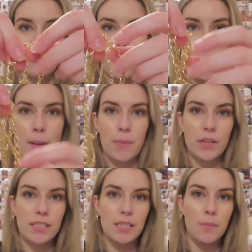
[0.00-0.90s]
from
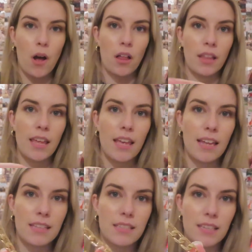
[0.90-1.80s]
Princess Polly.
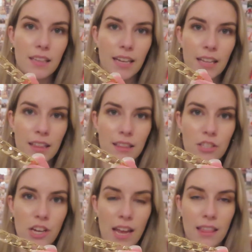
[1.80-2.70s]
It's like a
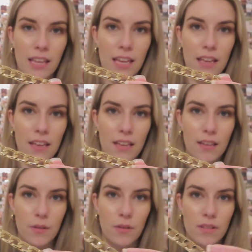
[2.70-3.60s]
chain link
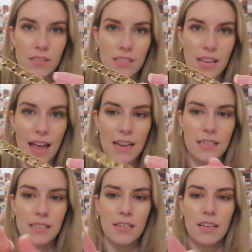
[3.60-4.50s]

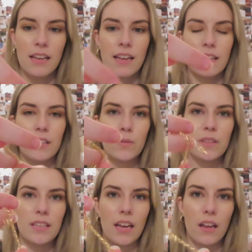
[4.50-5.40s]
set. This
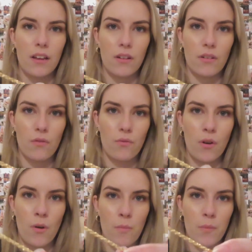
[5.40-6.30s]
one's like
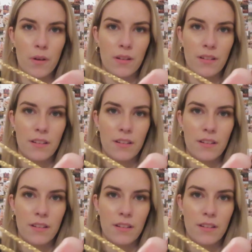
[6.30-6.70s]
rope.